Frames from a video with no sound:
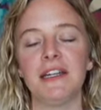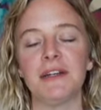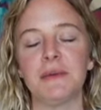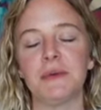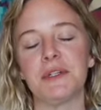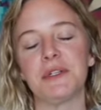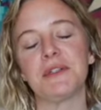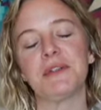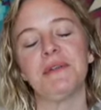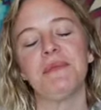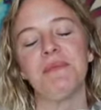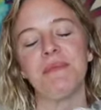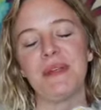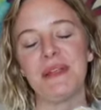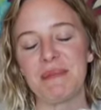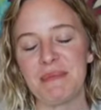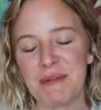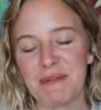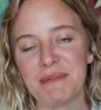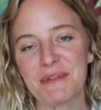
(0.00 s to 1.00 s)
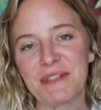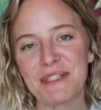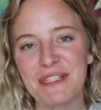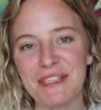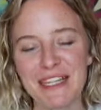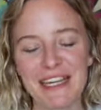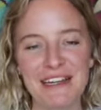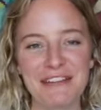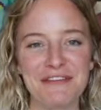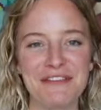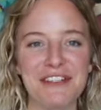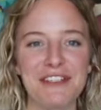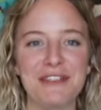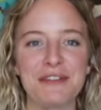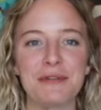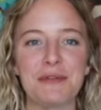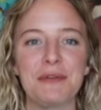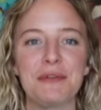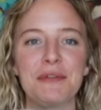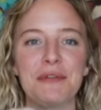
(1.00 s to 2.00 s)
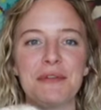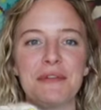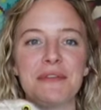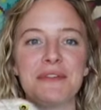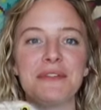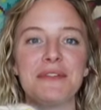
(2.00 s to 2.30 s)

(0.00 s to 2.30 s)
which made me really laugh to scroll through those.